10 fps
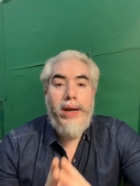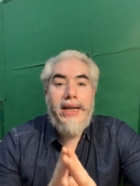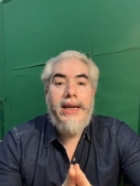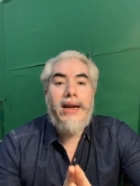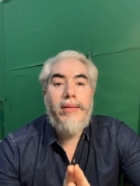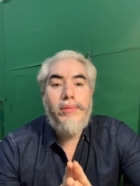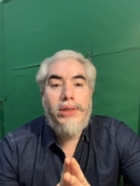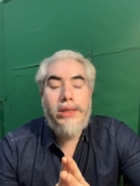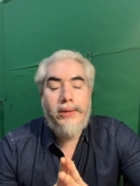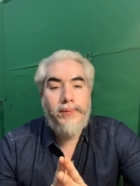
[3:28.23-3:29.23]
when it
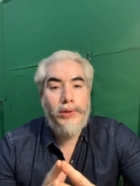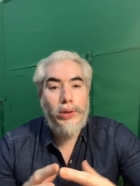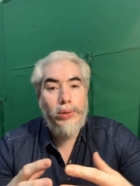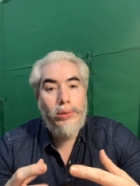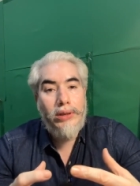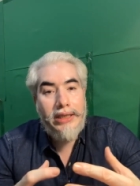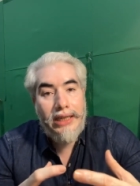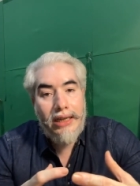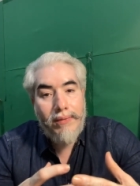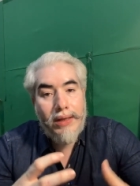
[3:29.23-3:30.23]
comes to
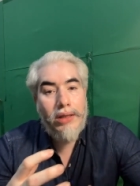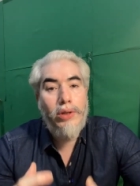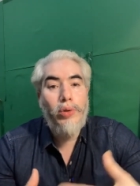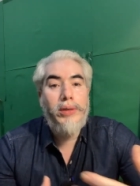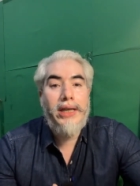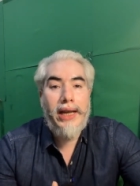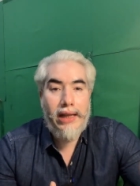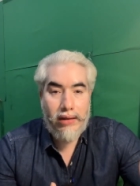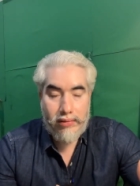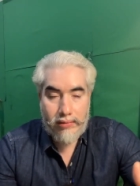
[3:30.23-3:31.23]
dealing with human
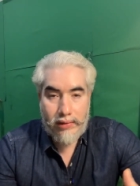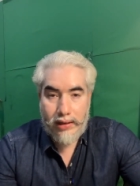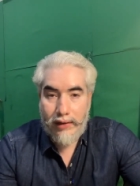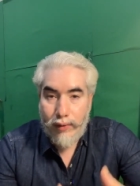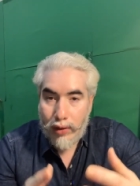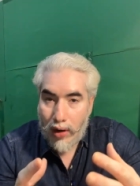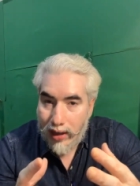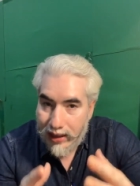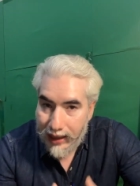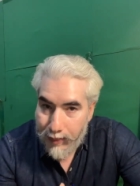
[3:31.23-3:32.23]
health if you are
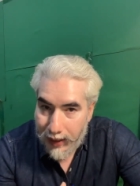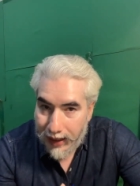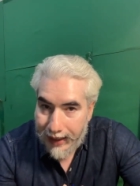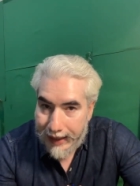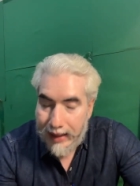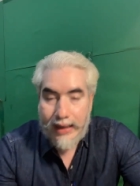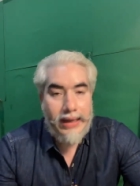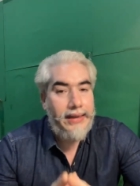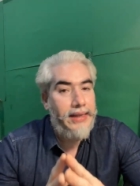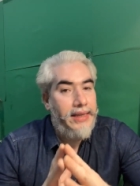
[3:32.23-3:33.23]
not sleeping right
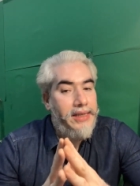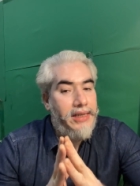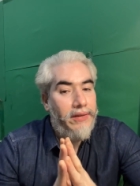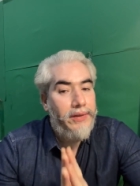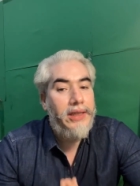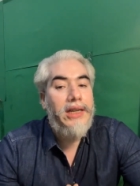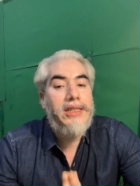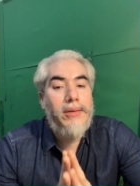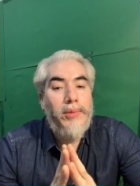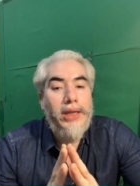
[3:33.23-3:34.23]
then there is definitely
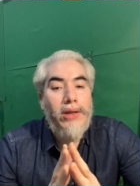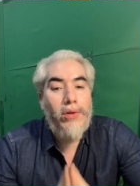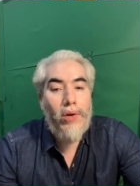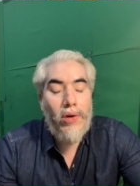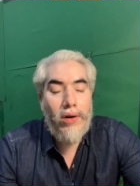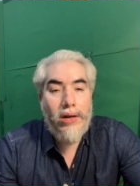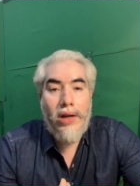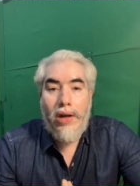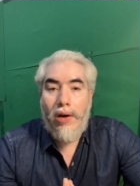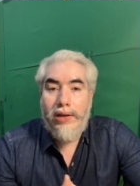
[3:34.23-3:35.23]
something wrong
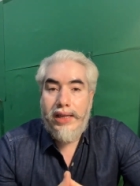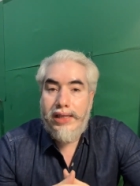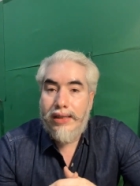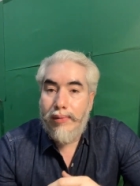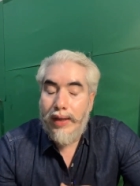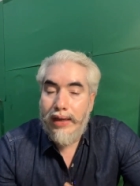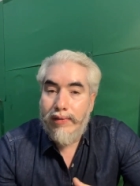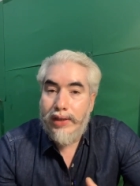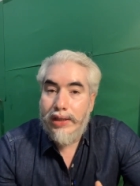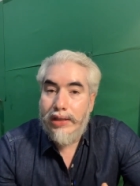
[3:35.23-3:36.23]
or there is
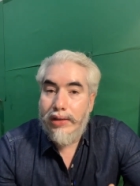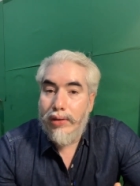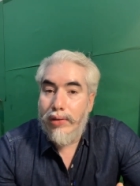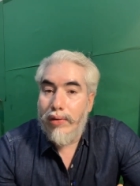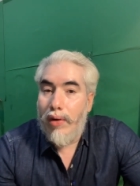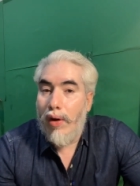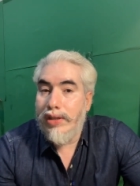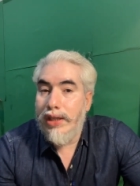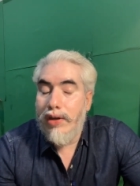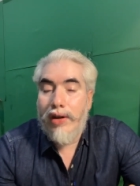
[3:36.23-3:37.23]
something which is you know
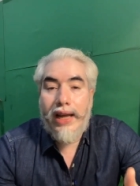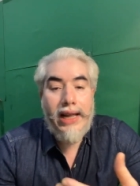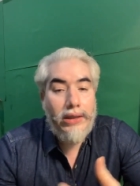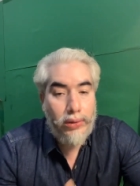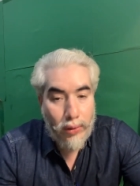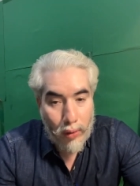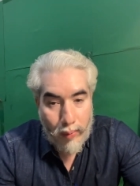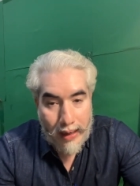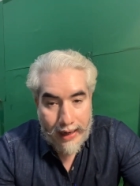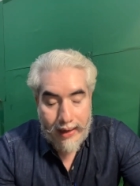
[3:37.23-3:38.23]
causing your health to go
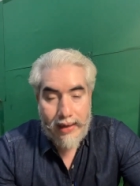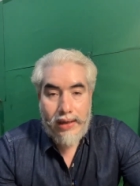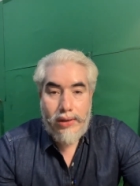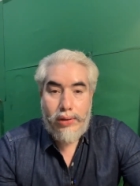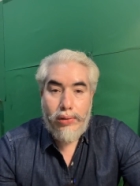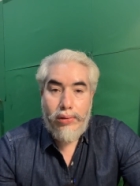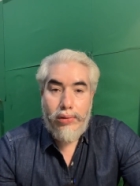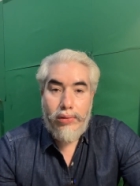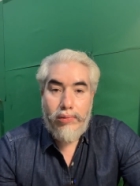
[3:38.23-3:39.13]
bad so